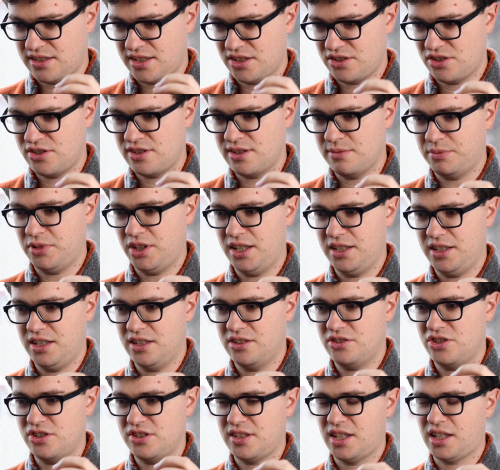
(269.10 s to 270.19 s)
such a simple idea,
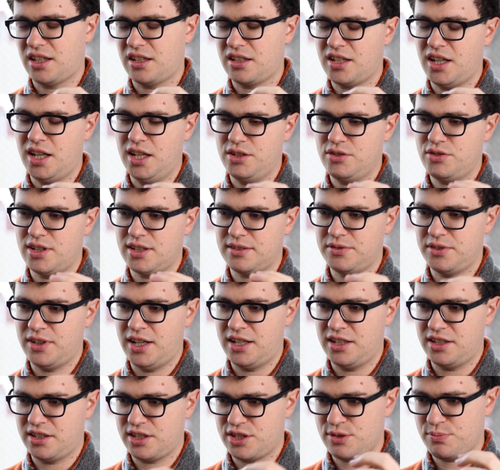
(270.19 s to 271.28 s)
it's just like a contract for
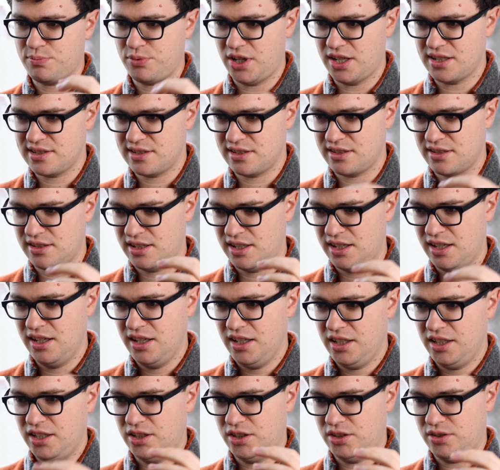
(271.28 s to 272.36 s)
how to express,
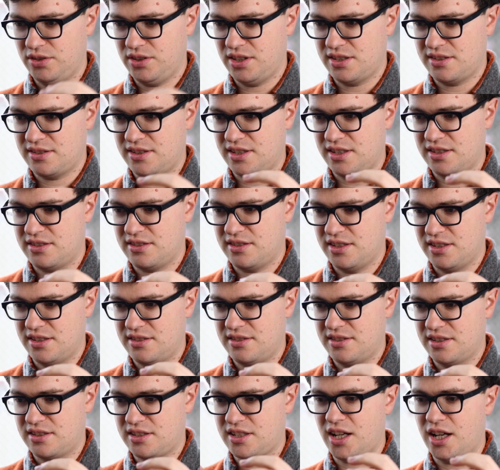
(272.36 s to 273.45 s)

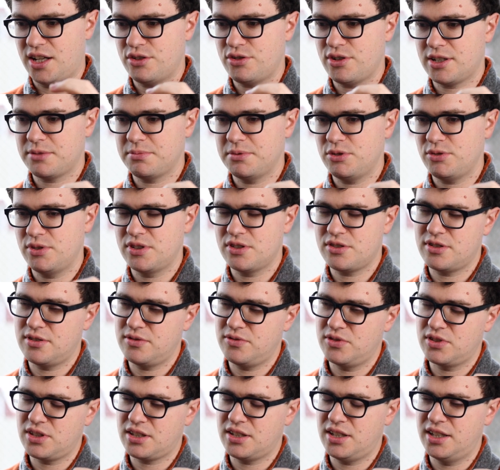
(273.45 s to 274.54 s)
this contract between the
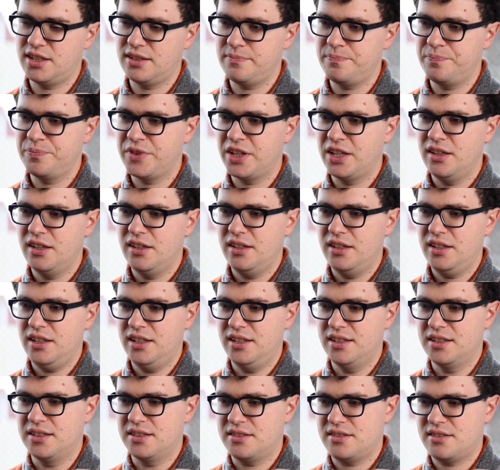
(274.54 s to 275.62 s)
server and the client.
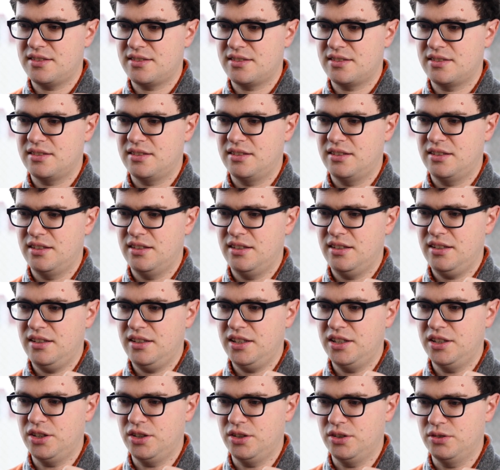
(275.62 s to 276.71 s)
It's,
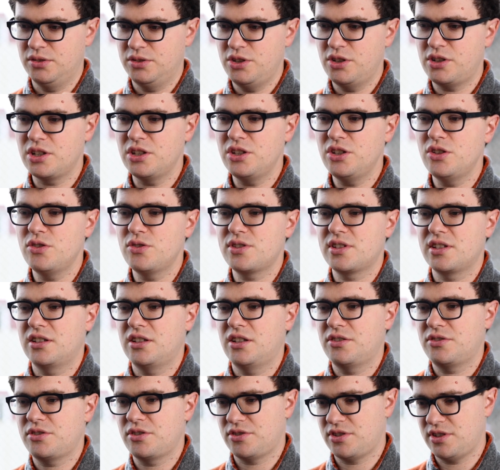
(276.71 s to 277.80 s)
you can use it in
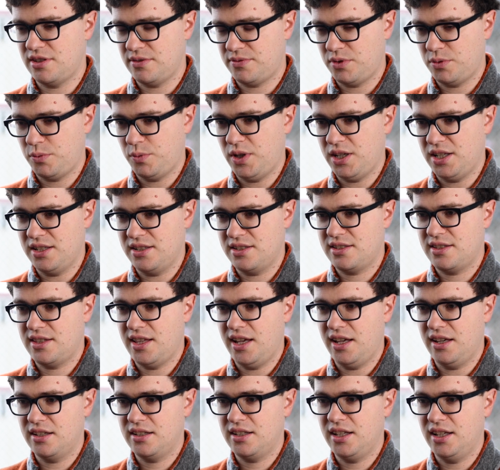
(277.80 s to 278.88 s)
all sorts of different ways
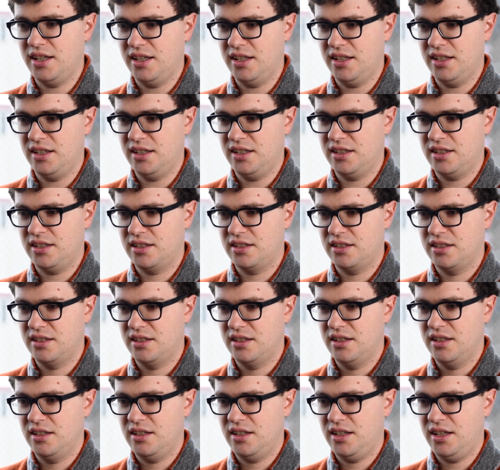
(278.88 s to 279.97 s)
that,
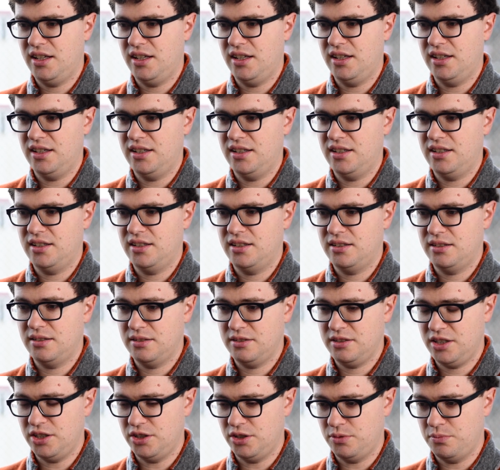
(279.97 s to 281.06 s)

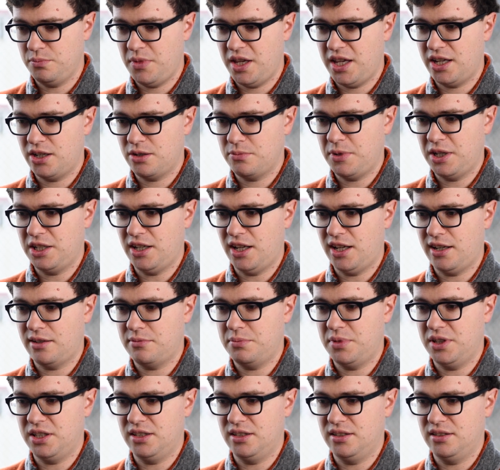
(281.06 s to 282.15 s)
may or may not have
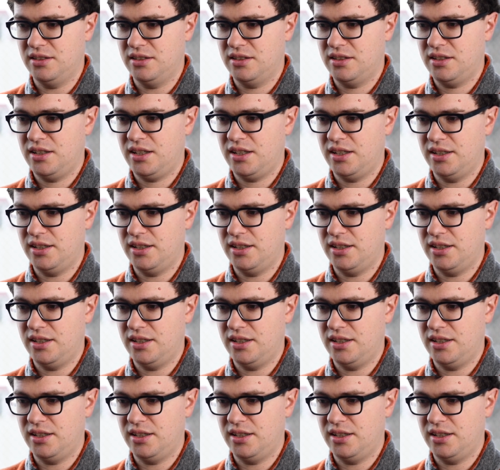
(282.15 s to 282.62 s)
been,